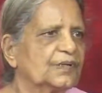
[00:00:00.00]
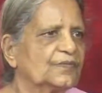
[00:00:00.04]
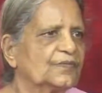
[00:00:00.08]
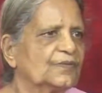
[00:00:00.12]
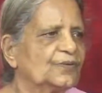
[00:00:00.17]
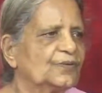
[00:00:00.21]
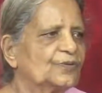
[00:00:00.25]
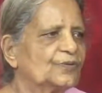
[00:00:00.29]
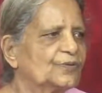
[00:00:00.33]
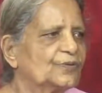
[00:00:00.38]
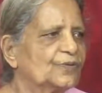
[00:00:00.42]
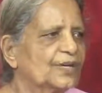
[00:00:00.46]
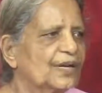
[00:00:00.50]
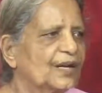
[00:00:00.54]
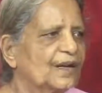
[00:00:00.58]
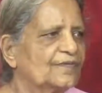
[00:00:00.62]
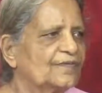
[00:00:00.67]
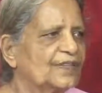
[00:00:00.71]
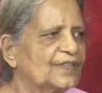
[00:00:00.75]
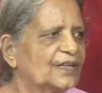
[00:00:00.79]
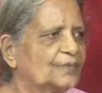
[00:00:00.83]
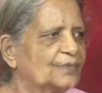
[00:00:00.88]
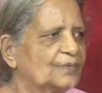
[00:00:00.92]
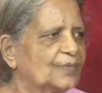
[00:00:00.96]
we don't
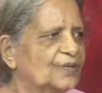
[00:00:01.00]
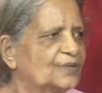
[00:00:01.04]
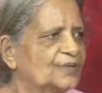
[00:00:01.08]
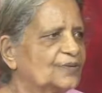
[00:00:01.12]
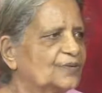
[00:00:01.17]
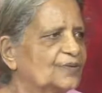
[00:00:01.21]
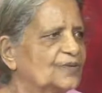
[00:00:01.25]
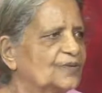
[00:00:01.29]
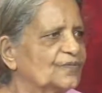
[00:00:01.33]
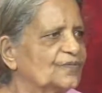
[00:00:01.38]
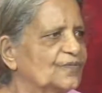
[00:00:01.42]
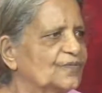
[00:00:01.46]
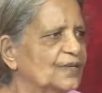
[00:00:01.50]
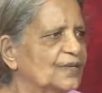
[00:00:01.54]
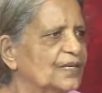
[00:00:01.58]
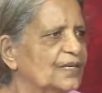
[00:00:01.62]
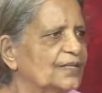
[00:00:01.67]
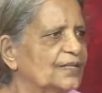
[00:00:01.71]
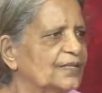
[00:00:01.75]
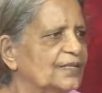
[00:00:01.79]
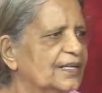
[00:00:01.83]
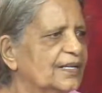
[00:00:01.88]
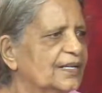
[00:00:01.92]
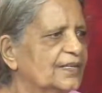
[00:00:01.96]
have that particular
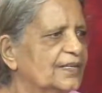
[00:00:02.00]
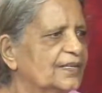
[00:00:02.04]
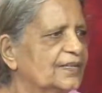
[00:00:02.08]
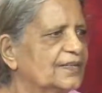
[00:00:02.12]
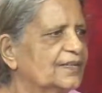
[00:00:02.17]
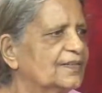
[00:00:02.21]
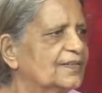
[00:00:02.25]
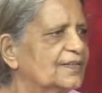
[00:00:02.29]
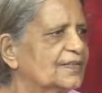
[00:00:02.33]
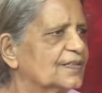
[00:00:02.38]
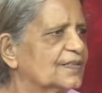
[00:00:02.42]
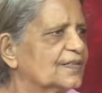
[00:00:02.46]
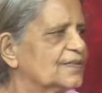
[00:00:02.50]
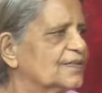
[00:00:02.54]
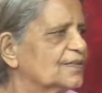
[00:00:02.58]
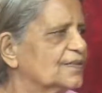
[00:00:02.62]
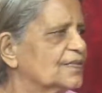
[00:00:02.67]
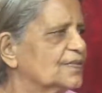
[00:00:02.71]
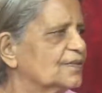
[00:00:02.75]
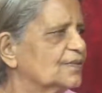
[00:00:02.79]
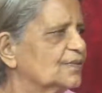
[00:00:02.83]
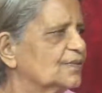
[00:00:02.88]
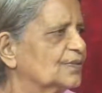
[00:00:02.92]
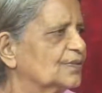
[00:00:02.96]
feeling, that
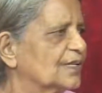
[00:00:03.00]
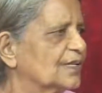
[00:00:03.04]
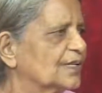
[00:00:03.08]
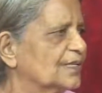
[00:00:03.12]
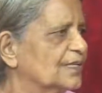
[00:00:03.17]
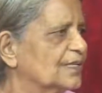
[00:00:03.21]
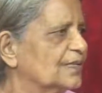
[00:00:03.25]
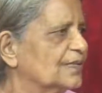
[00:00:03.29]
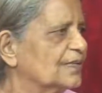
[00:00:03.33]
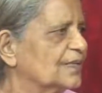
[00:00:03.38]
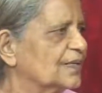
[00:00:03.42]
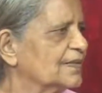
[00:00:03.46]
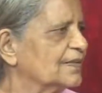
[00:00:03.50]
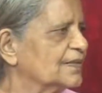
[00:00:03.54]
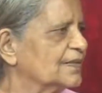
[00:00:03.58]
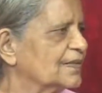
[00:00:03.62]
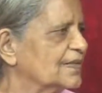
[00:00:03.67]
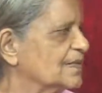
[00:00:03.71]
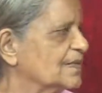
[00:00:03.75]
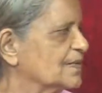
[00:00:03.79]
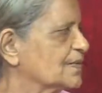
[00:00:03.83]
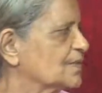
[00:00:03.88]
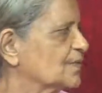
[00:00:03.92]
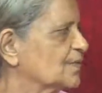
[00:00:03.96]
indecency or that
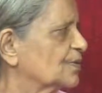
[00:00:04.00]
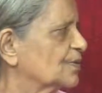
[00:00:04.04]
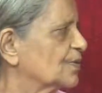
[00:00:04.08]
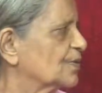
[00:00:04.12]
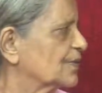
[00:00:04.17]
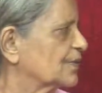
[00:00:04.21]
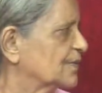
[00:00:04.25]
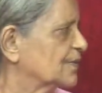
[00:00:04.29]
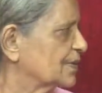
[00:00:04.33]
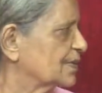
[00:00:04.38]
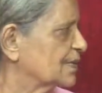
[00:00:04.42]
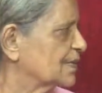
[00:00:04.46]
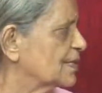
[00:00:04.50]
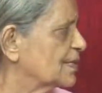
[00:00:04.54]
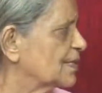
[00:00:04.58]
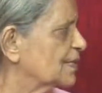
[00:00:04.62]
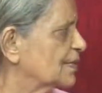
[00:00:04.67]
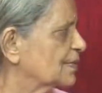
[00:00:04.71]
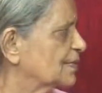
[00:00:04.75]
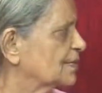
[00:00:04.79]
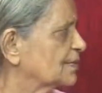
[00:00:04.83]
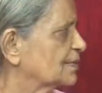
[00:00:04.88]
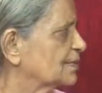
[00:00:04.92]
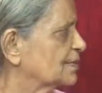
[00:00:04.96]
indulgence or that
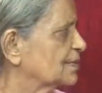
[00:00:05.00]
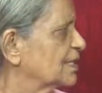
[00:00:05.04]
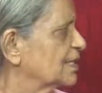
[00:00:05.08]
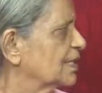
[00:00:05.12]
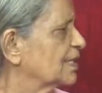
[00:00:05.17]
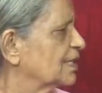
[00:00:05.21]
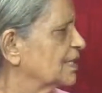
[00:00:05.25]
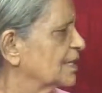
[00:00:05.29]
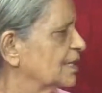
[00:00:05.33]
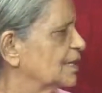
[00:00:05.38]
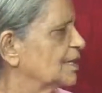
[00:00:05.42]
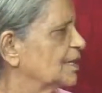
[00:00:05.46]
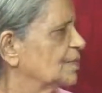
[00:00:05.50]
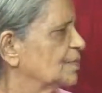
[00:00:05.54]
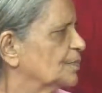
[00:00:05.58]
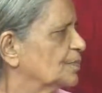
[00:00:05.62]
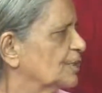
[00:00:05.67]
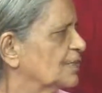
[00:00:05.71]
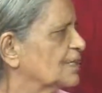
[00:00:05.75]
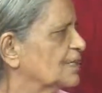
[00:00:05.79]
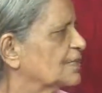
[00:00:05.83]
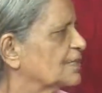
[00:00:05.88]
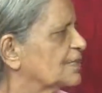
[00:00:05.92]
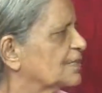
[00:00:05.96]
thing.
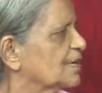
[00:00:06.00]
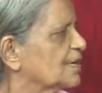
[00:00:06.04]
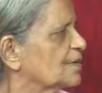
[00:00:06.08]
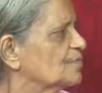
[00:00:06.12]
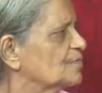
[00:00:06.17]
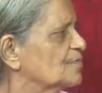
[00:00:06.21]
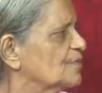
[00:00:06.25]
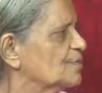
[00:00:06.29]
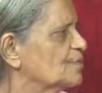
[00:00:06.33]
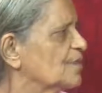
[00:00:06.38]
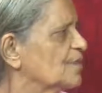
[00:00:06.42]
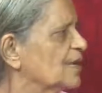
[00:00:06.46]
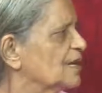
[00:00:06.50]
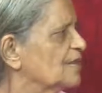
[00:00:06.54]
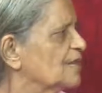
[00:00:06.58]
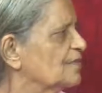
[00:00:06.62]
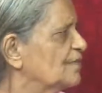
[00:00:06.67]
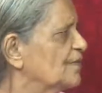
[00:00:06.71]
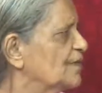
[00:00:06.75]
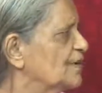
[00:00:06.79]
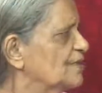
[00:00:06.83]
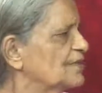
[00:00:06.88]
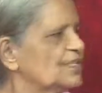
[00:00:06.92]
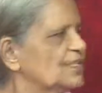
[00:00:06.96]
But it comes in many
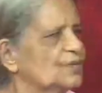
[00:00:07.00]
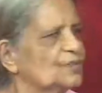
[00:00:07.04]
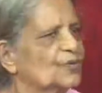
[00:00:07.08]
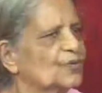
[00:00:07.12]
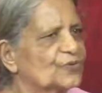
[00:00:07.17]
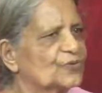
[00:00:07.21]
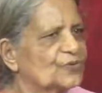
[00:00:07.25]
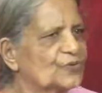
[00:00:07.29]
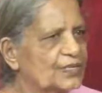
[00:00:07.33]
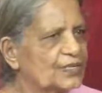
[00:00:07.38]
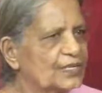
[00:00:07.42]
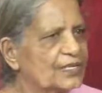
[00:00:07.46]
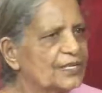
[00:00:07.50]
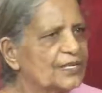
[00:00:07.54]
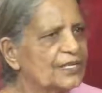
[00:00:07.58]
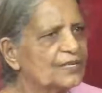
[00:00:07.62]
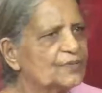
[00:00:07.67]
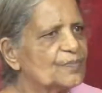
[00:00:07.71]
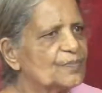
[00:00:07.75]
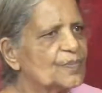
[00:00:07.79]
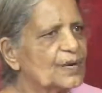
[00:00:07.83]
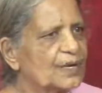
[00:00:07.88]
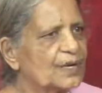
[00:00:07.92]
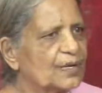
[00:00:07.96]
ways. Emotionally,
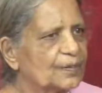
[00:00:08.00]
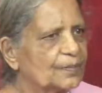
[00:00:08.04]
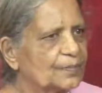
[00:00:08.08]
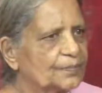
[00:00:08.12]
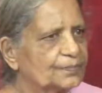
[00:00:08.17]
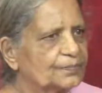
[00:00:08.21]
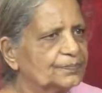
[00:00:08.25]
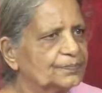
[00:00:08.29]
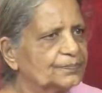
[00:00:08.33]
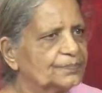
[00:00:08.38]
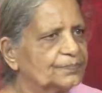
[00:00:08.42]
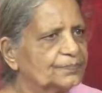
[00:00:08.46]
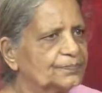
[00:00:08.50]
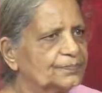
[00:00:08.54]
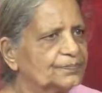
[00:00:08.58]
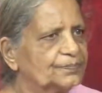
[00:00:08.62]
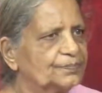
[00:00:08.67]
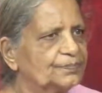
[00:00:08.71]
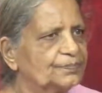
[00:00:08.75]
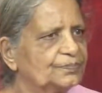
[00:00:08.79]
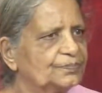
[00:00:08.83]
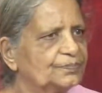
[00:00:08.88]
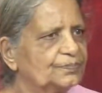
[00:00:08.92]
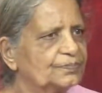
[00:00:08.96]
it may come.
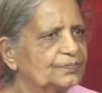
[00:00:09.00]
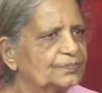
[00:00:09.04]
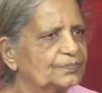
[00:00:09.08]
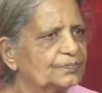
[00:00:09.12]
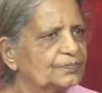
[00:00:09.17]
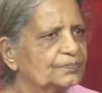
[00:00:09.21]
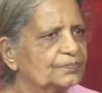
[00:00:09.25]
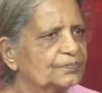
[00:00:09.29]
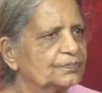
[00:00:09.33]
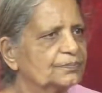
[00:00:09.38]
Mm.